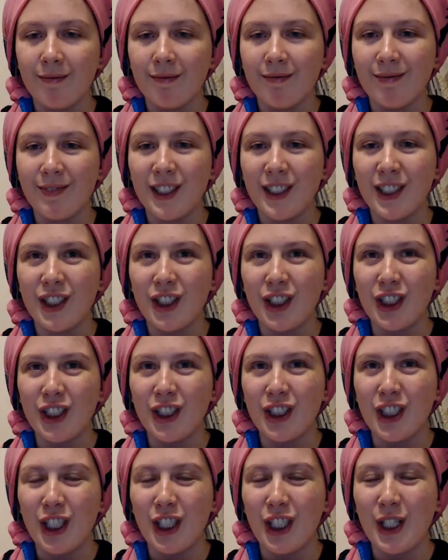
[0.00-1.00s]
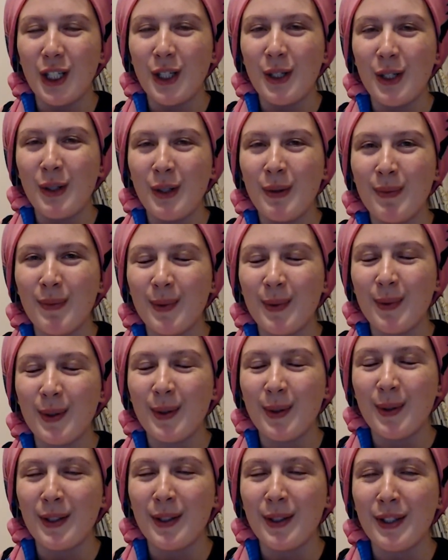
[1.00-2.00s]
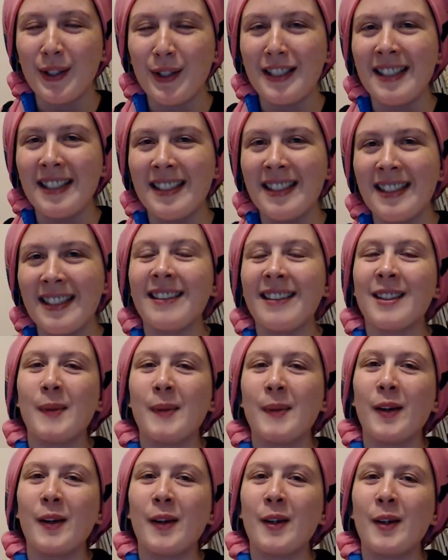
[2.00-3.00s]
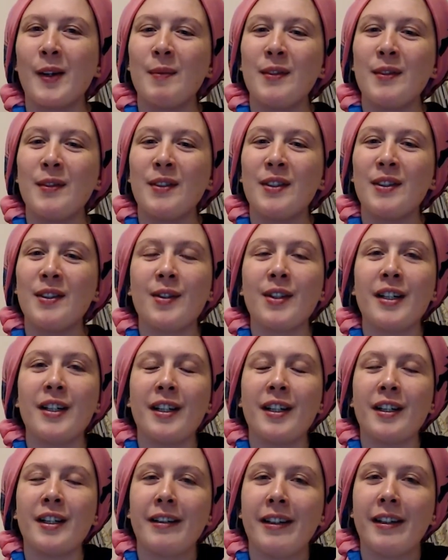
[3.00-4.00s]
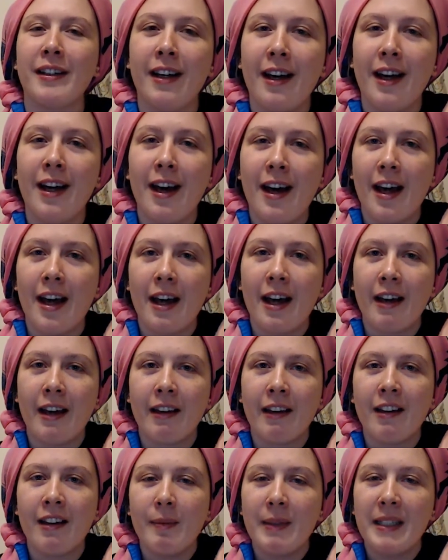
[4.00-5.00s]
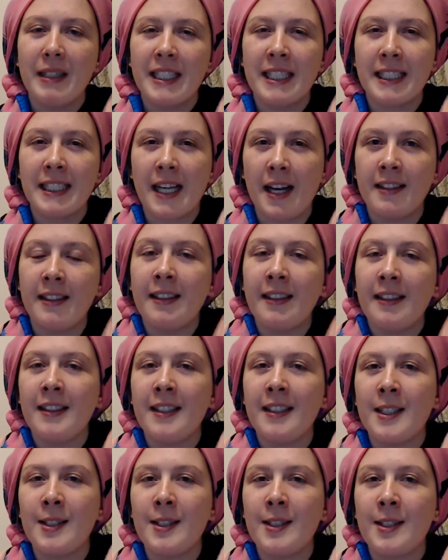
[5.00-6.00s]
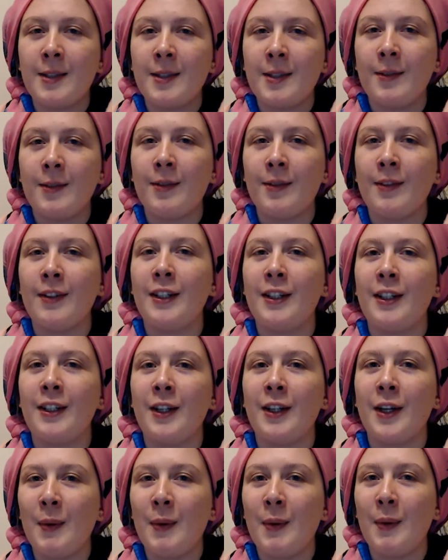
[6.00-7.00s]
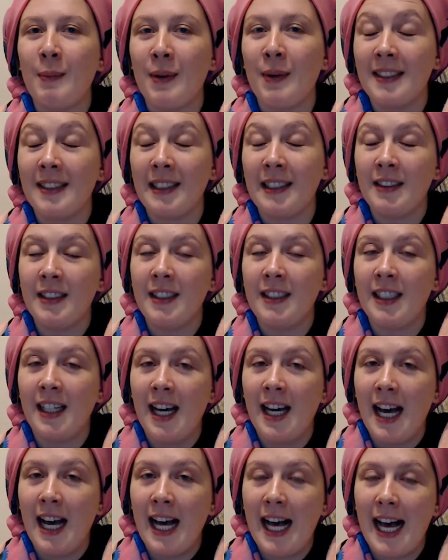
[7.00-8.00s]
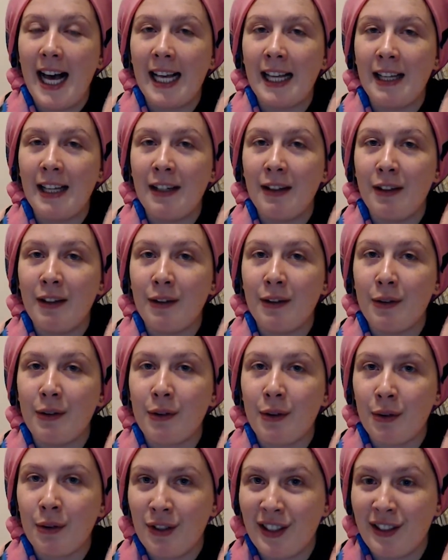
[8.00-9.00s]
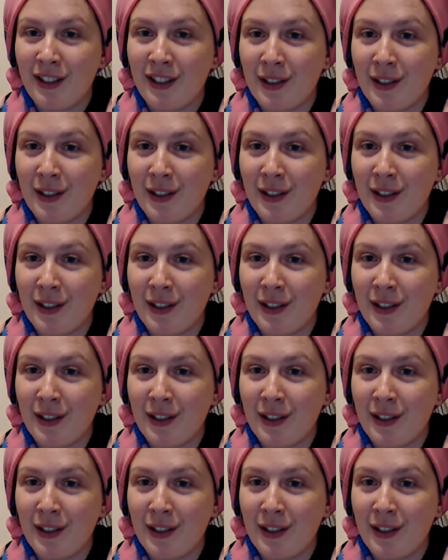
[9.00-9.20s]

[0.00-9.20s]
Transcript: Shalom, brothers and sisters. Welcome to this video. I'm going to be discussing in this video Marcion and Gnosticism.